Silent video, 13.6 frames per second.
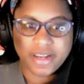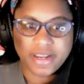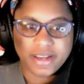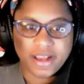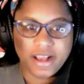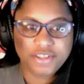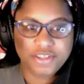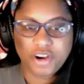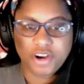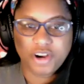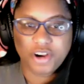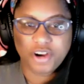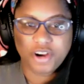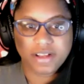chartering a
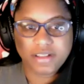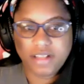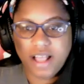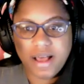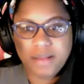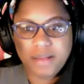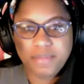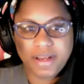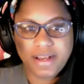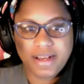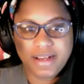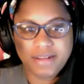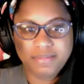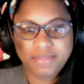club
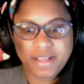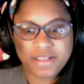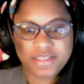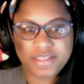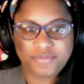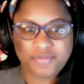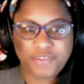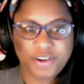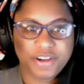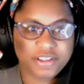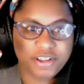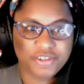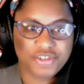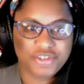that's very close
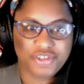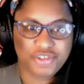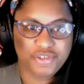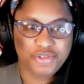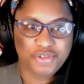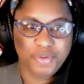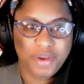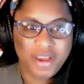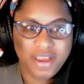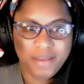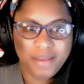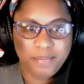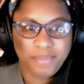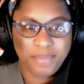to
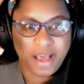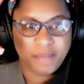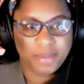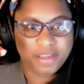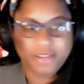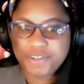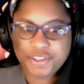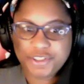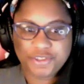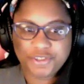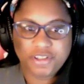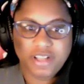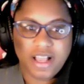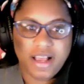becoming an official
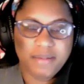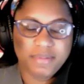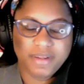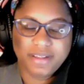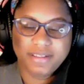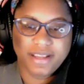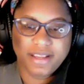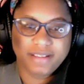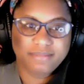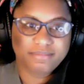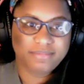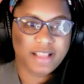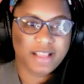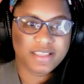club, like that
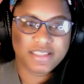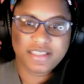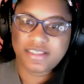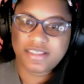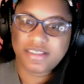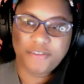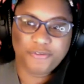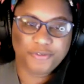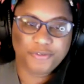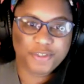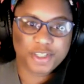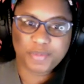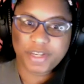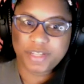stuff just
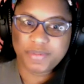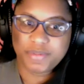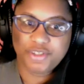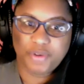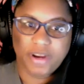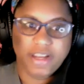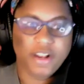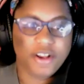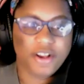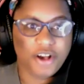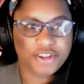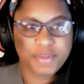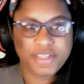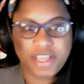brings me joy. And also
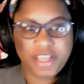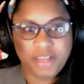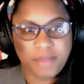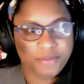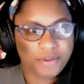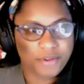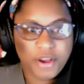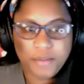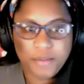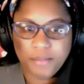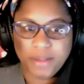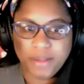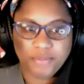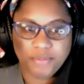maintaining my
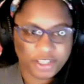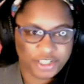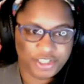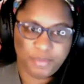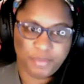relationship with my